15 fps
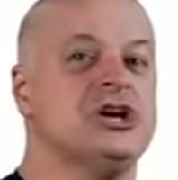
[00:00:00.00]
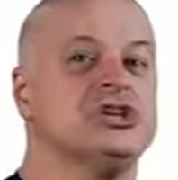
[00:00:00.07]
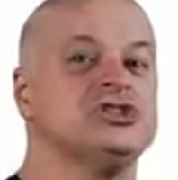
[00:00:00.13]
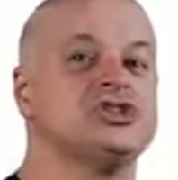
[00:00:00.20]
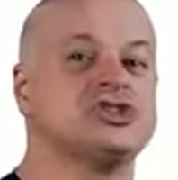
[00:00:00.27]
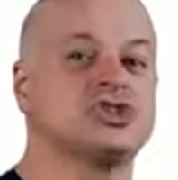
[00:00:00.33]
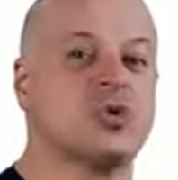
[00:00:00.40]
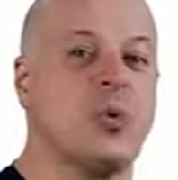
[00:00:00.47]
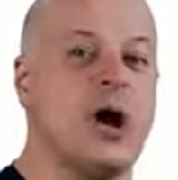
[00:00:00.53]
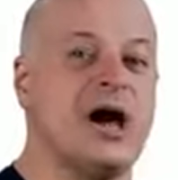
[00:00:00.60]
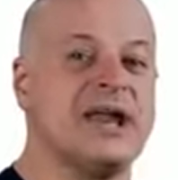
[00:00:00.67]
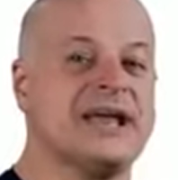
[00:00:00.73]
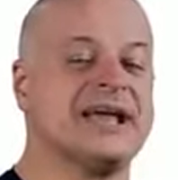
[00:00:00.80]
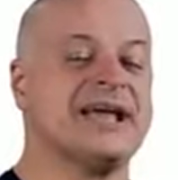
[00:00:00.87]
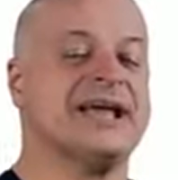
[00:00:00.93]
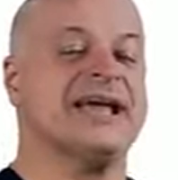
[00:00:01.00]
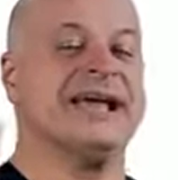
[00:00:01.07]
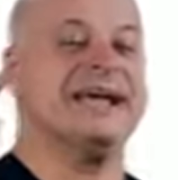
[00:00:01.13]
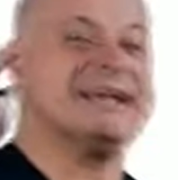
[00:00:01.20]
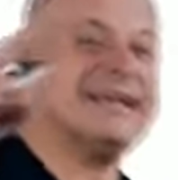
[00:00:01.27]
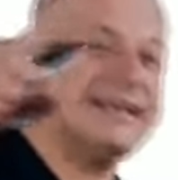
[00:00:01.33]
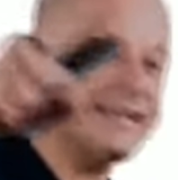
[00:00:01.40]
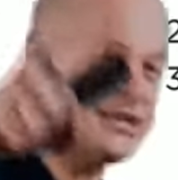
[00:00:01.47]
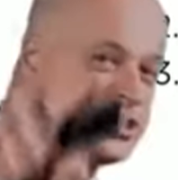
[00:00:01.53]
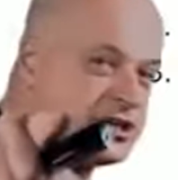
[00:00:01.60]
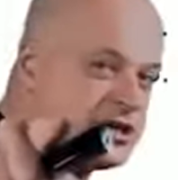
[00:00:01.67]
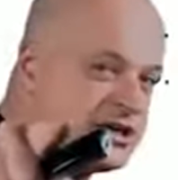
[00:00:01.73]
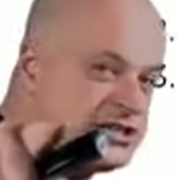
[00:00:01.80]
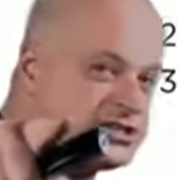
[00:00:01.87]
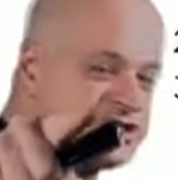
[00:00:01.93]
Squatting
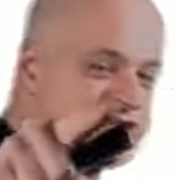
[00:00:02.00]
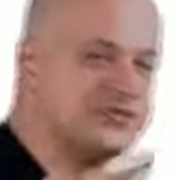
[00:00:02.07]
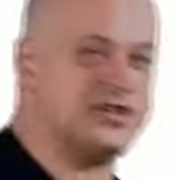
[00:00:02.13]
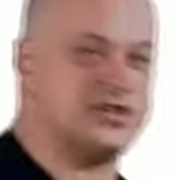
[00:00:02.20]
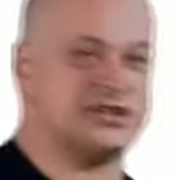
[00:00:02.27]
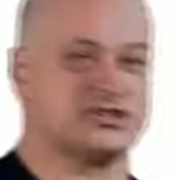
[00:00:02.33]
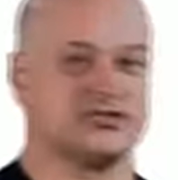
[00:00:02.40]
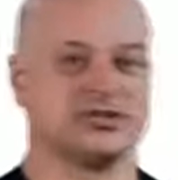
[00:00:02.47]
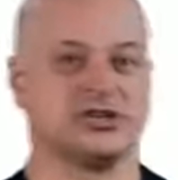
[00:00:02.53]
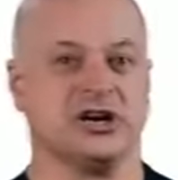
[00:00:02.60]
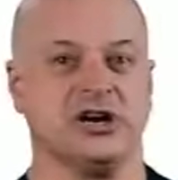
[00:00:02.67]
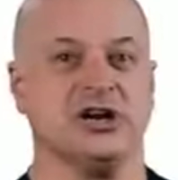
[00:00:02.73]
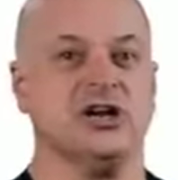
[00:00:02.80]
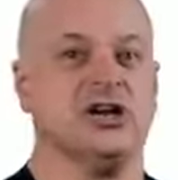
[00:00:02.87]
increases venous return.